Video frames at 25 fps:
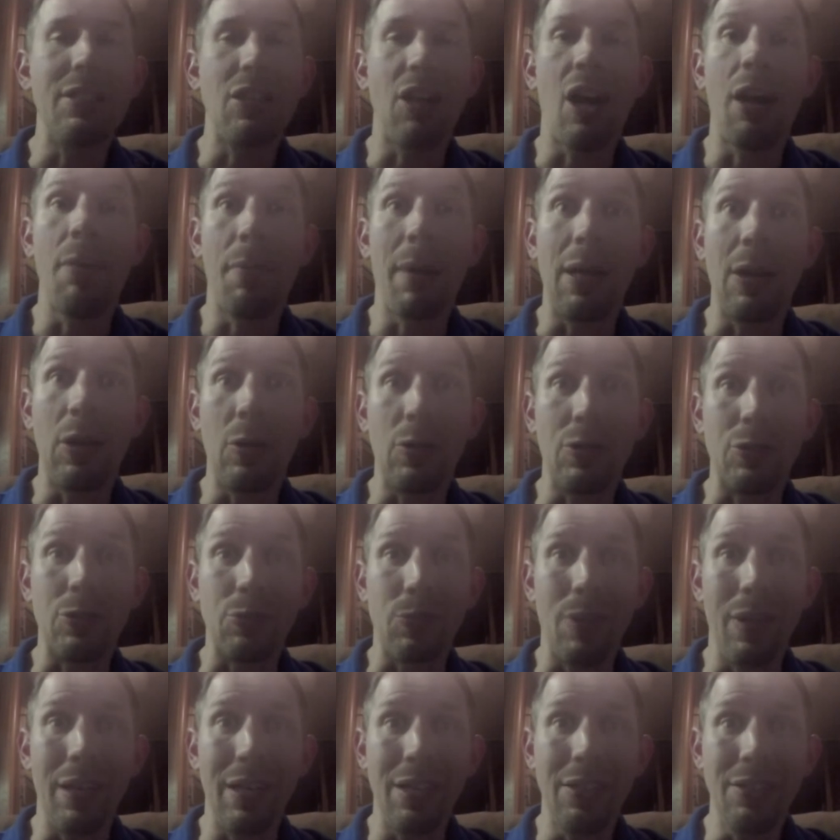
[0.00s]
much on my own
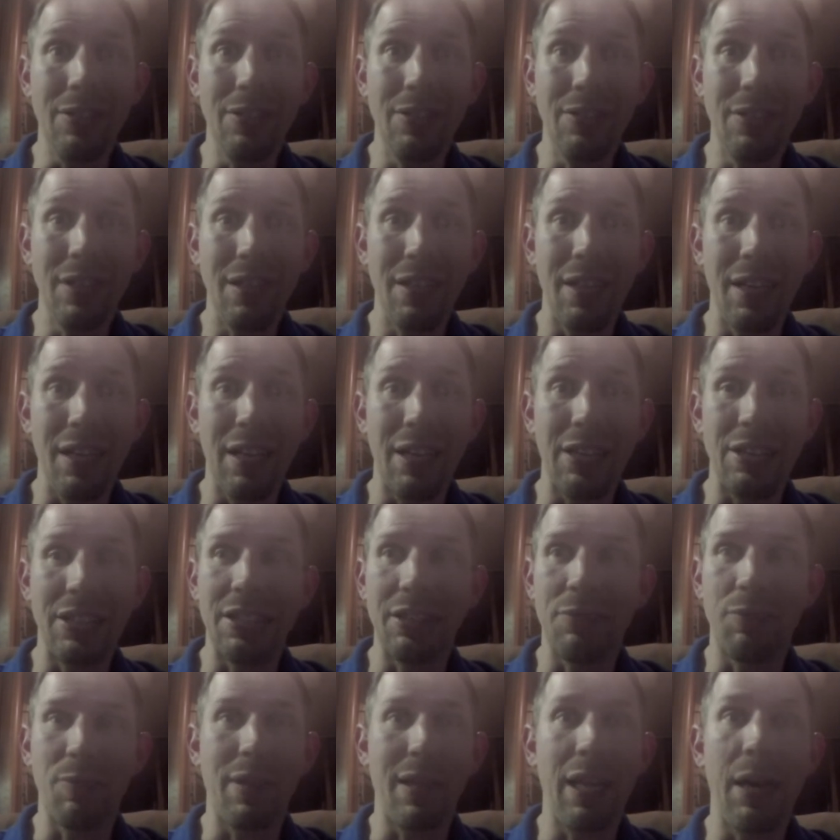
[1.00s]
as well, uh,
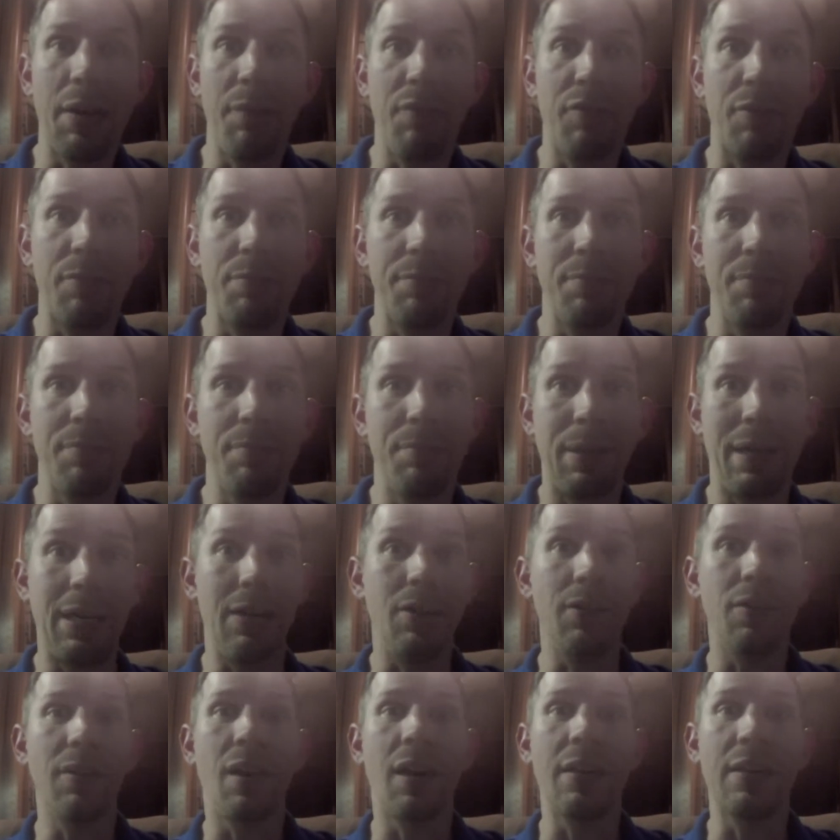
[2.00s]
just with help from
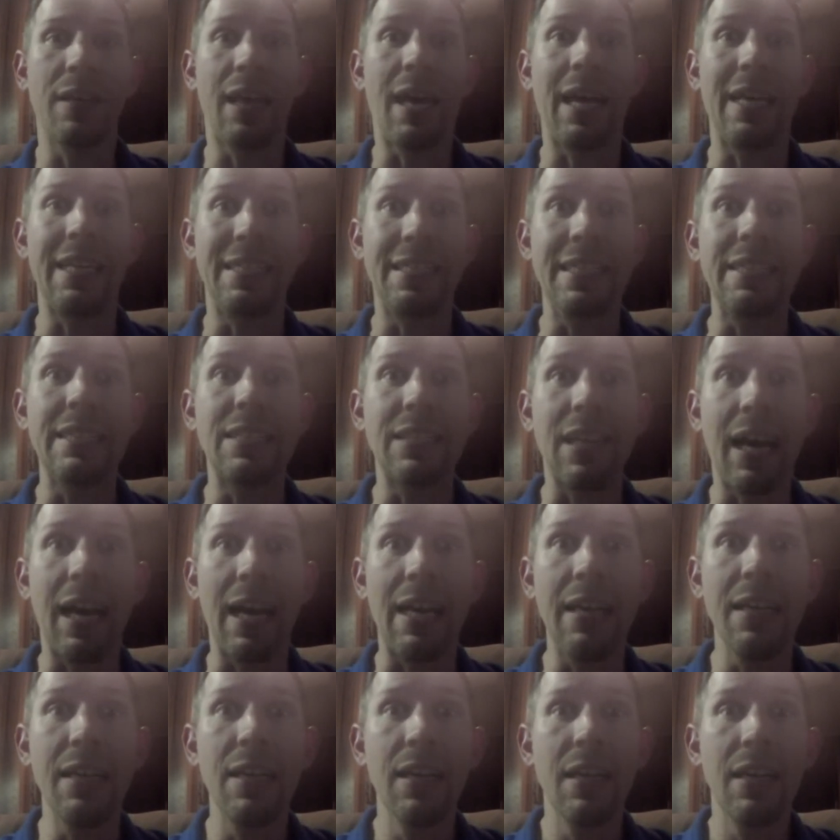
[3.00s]
Belle on the idea
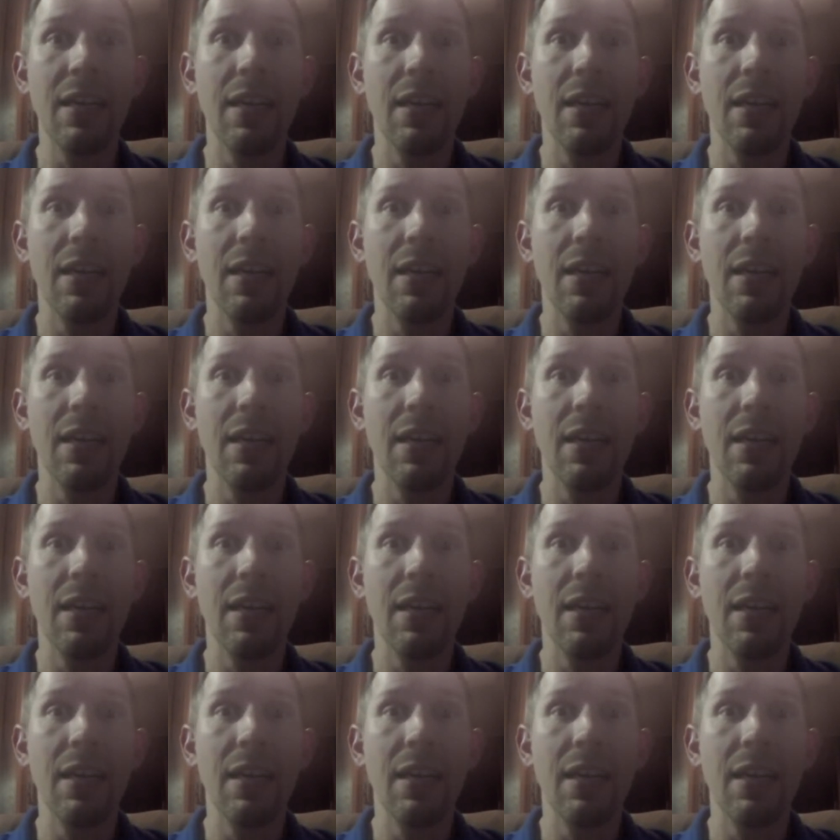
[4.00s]
side.